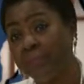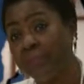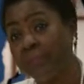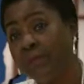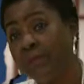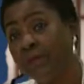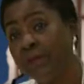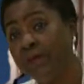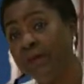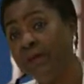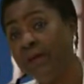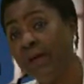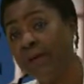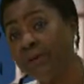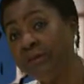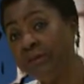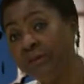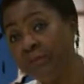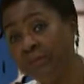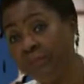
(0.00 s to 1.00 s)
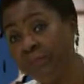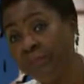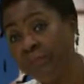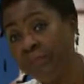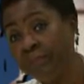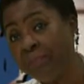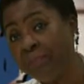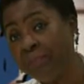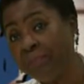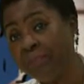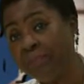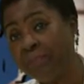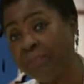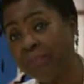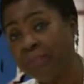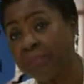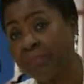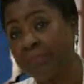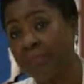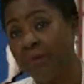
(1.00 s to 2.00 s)
the conductor,
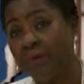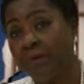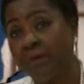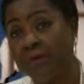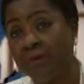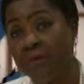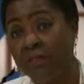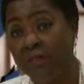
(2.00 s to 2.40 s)
to